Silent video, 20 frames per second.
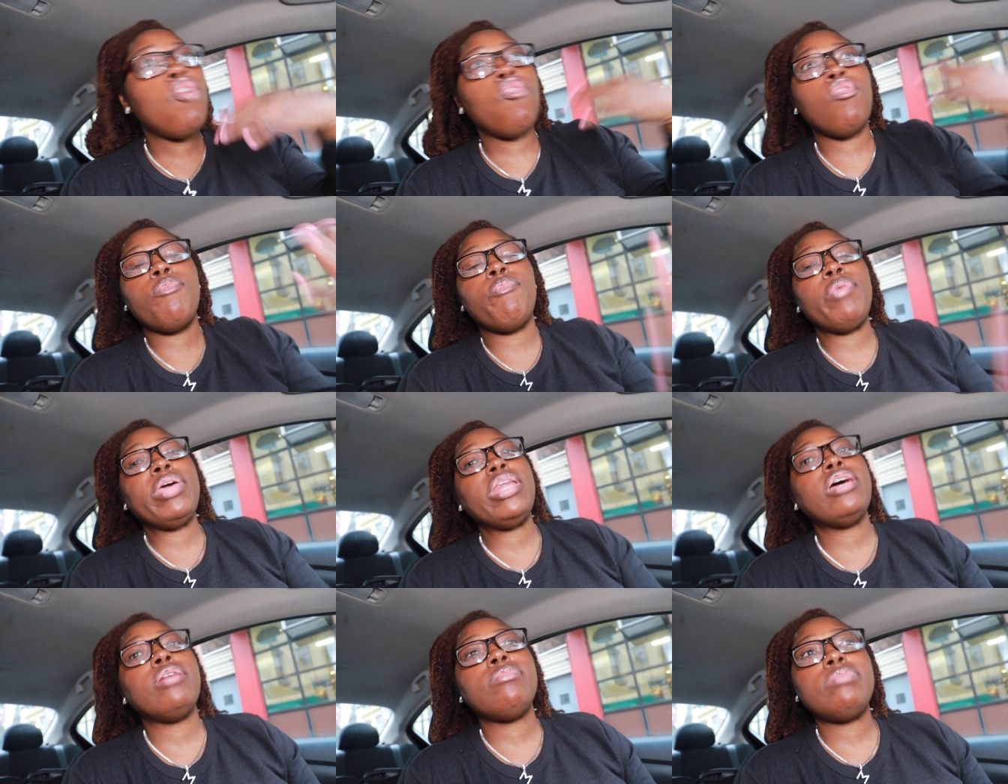We've
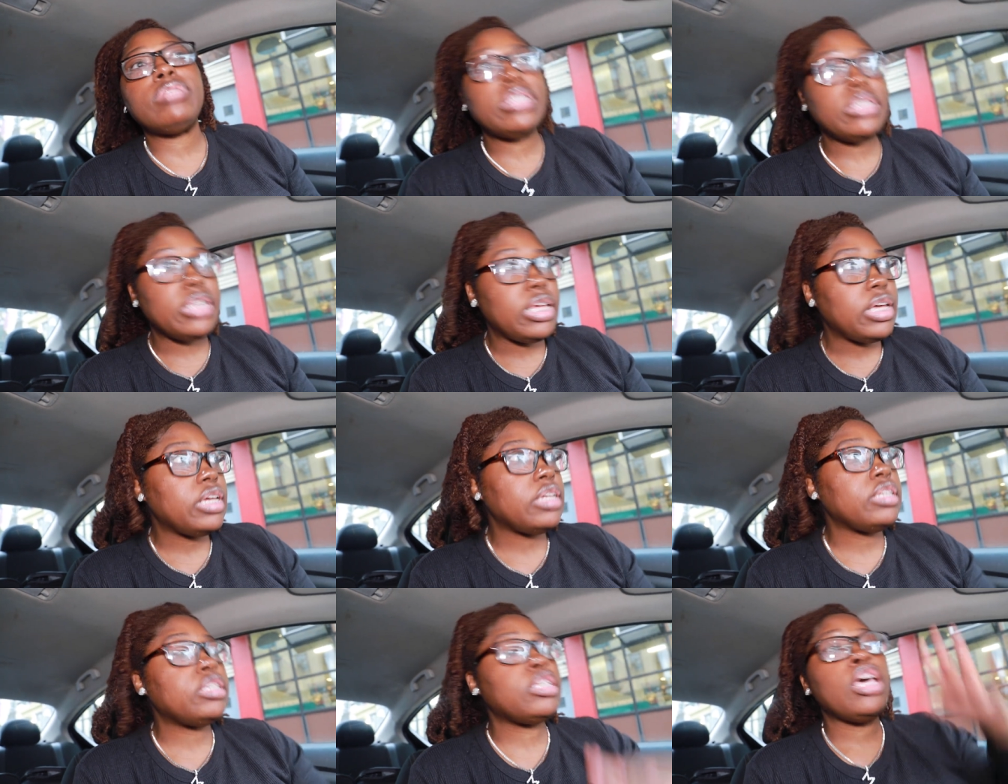been up
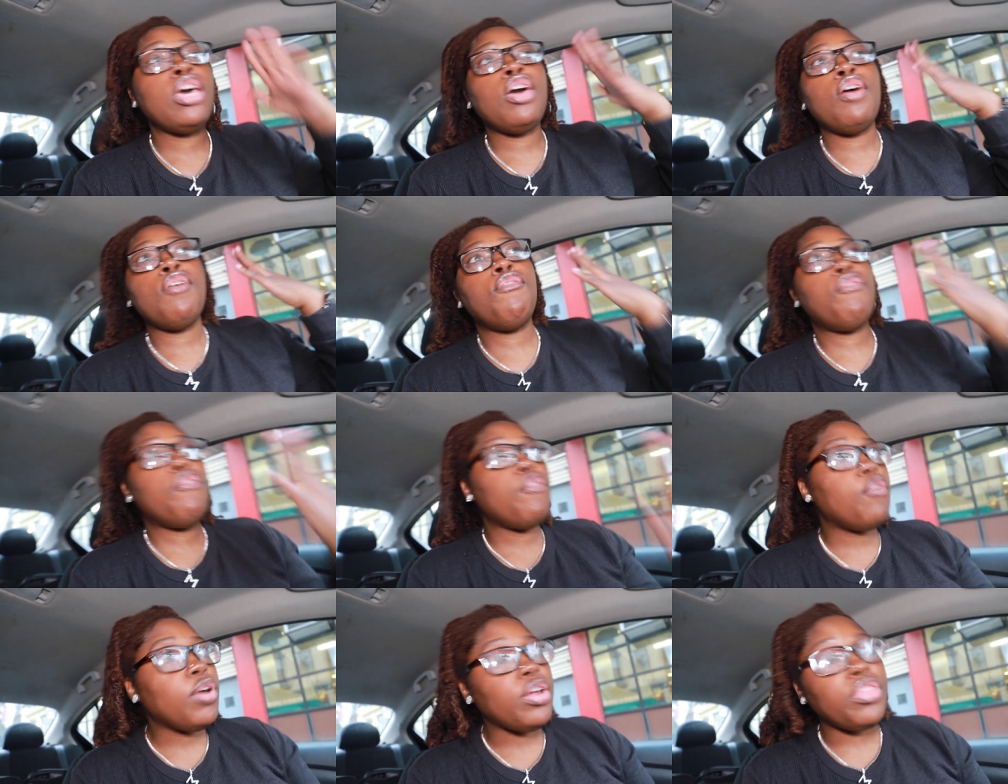since
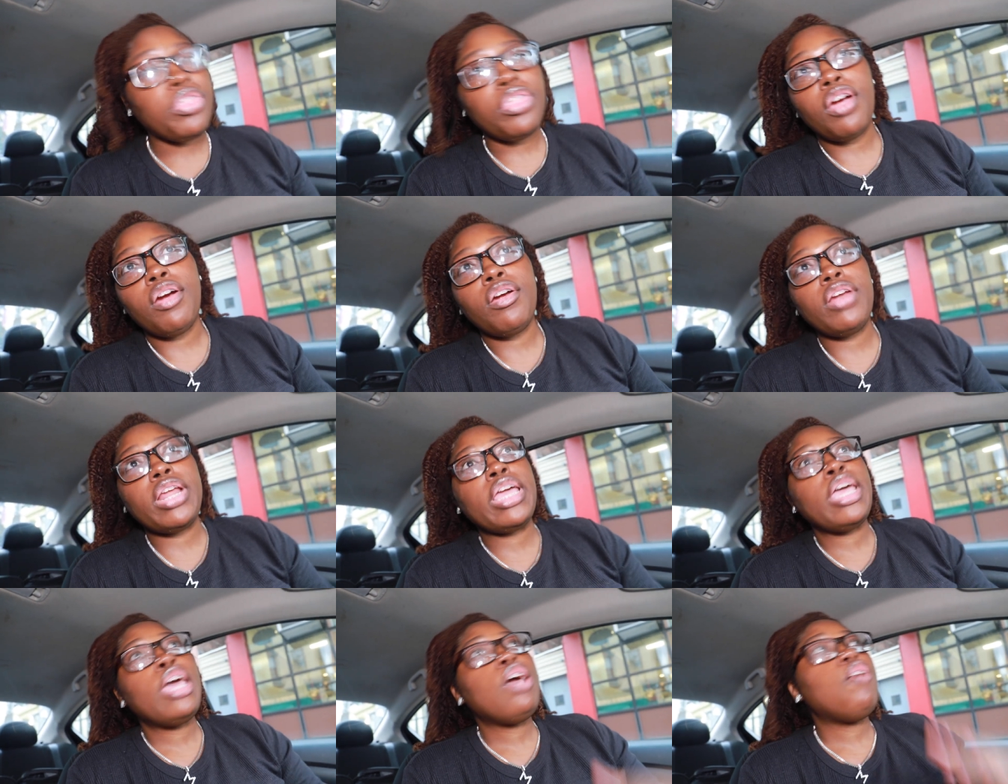four
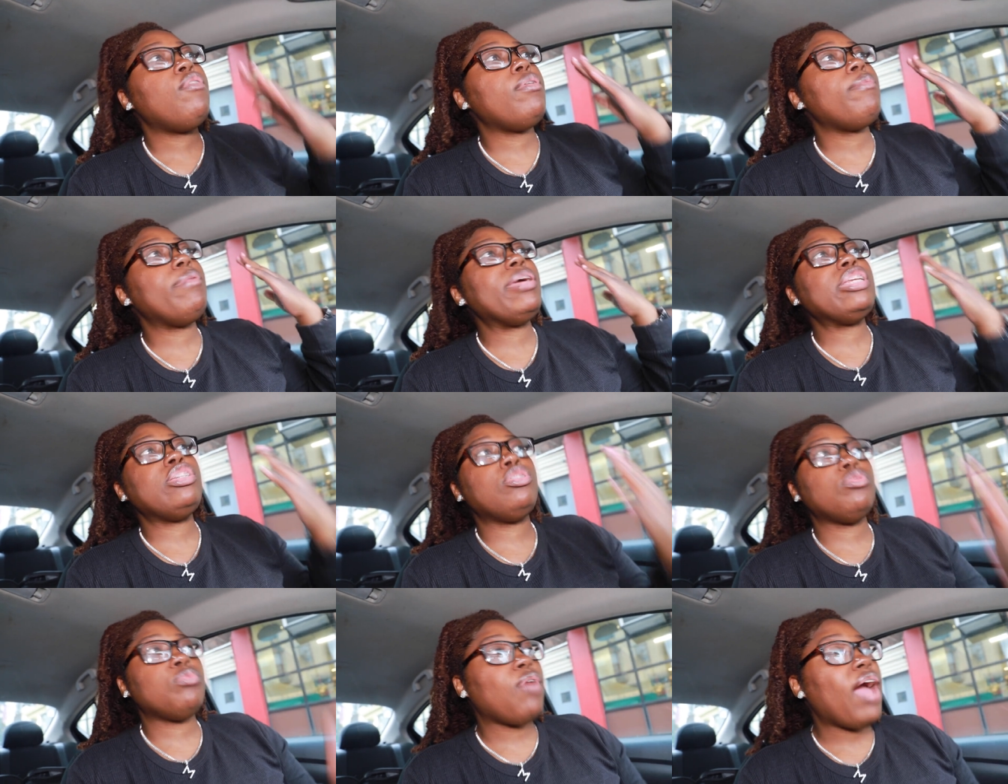thirty. We've
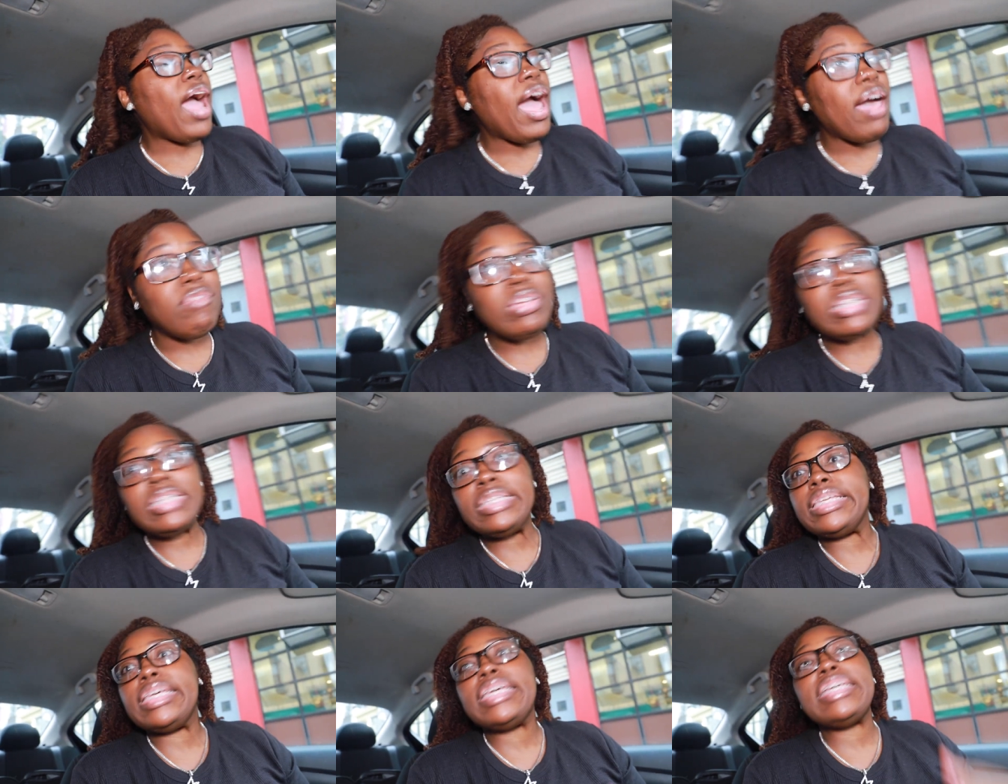been
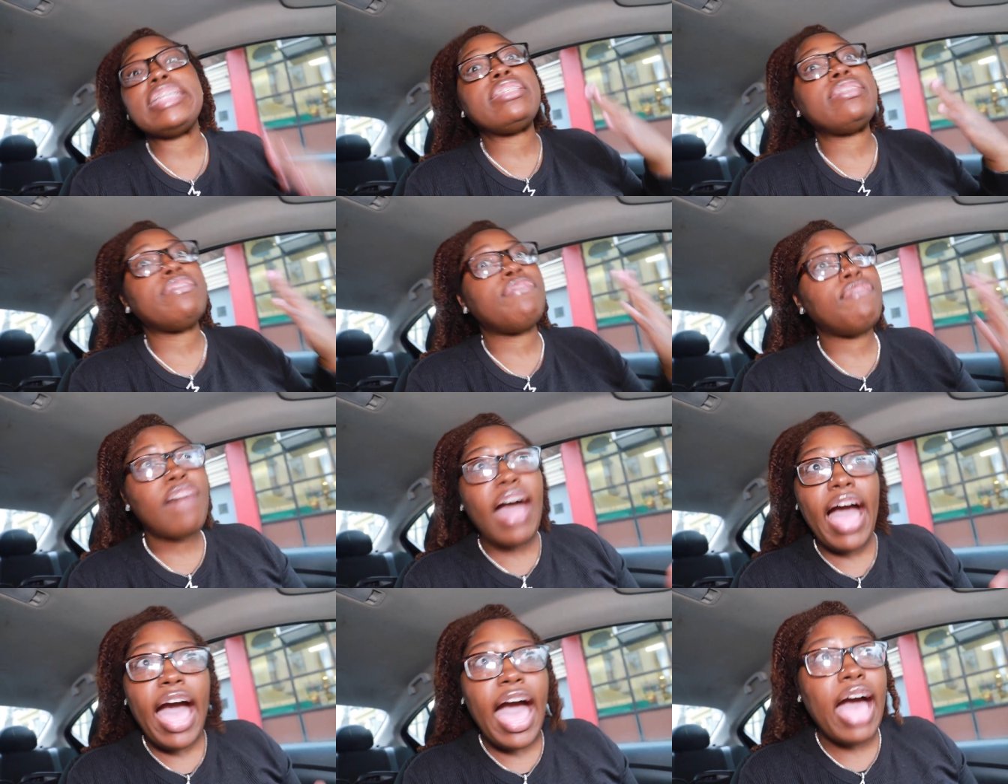driving since
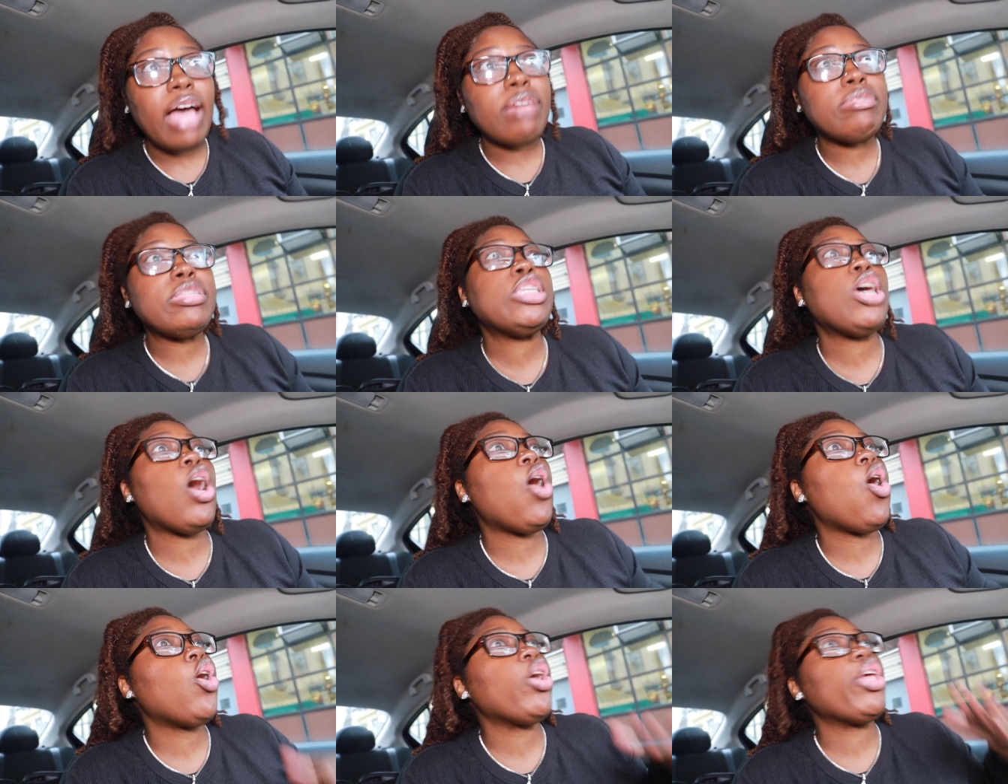five,
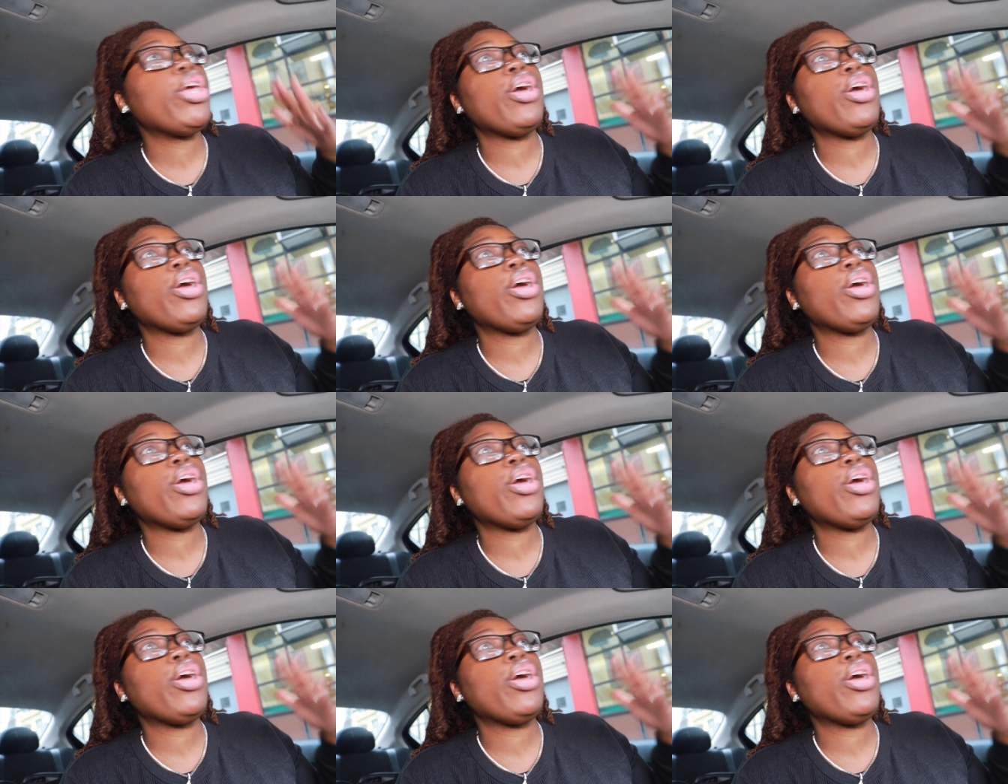so